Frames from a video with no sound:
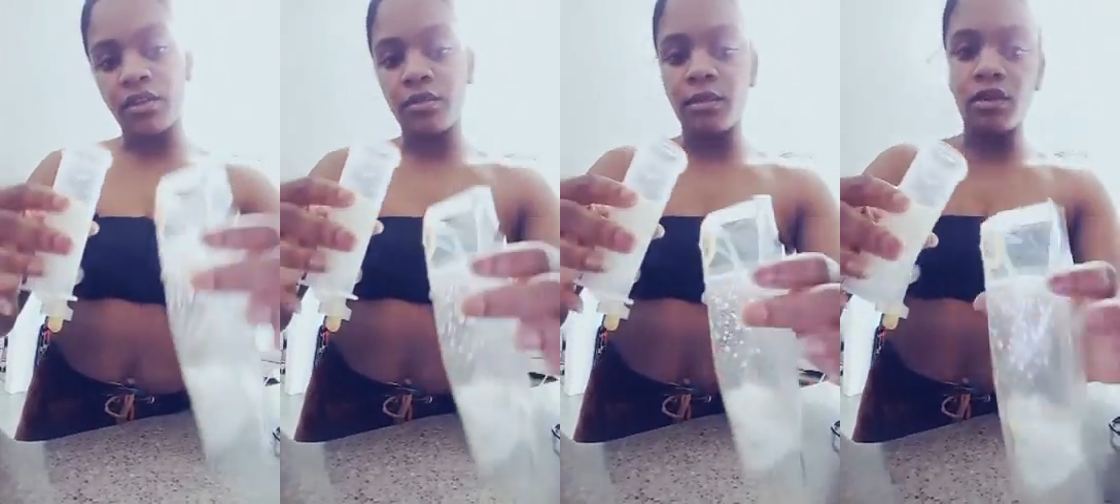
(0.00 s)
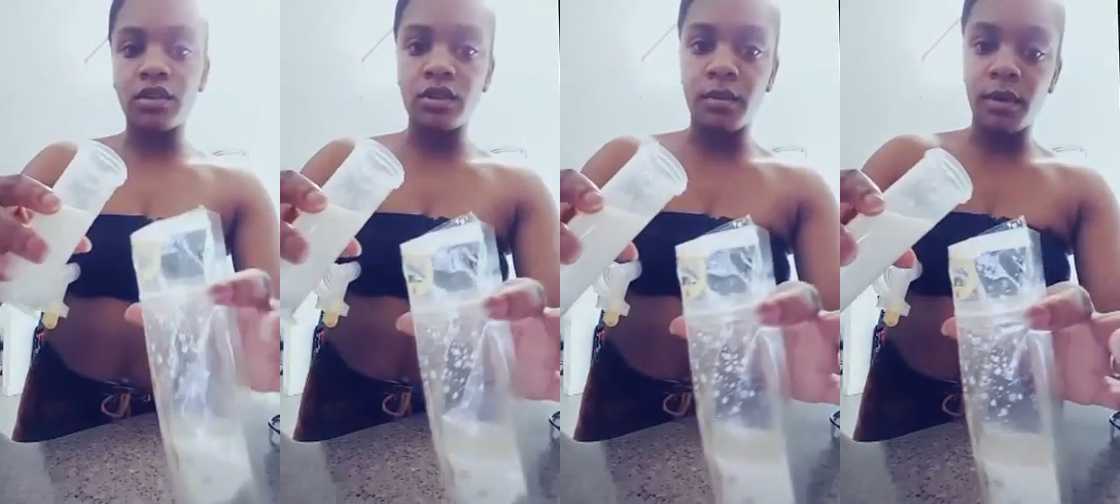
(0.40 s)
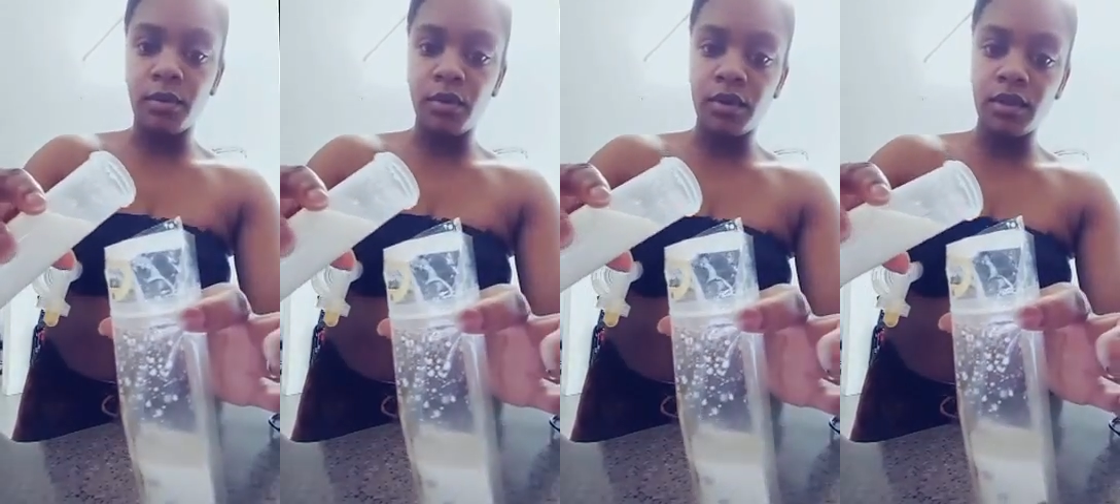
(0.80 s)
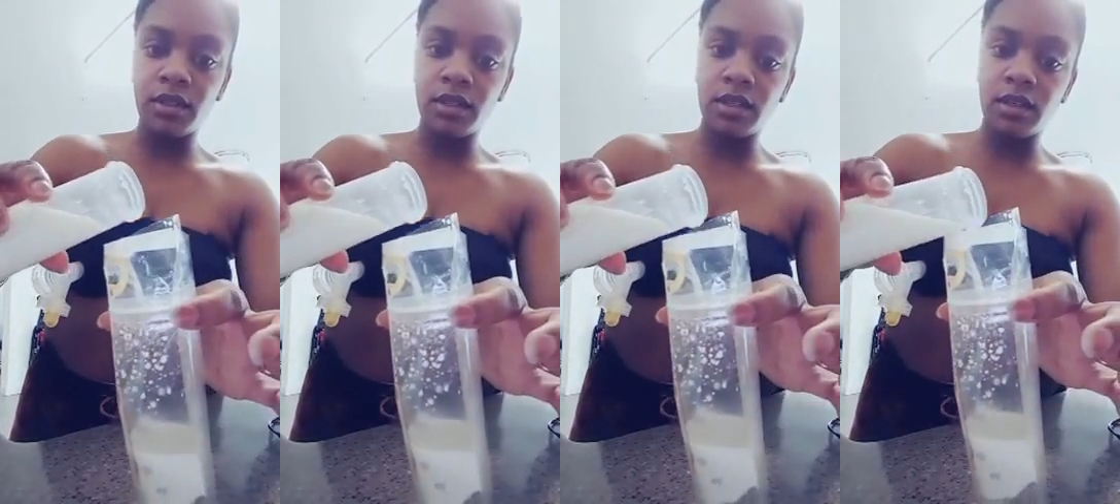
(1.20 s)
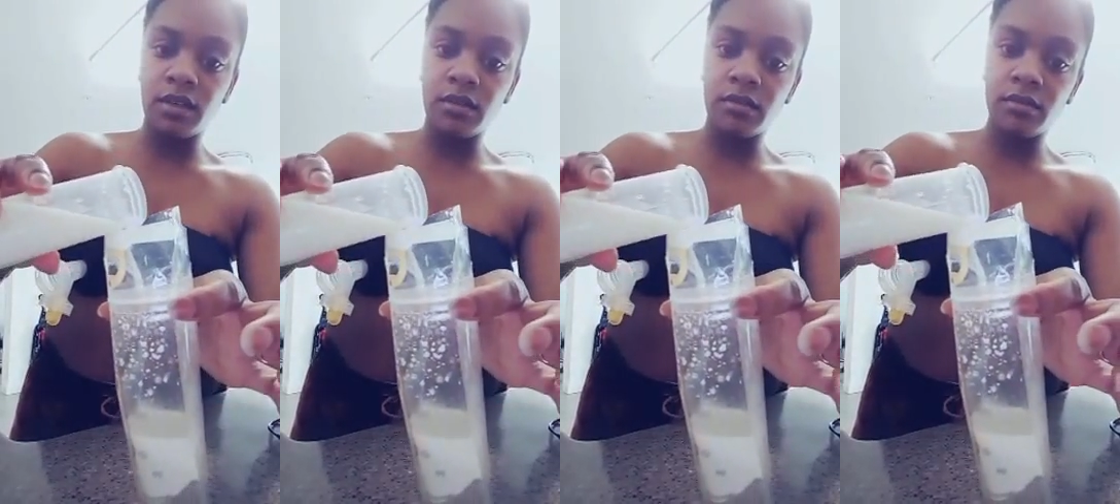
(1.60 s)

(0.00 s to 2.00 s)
other milk, so I'm going to pour this in here.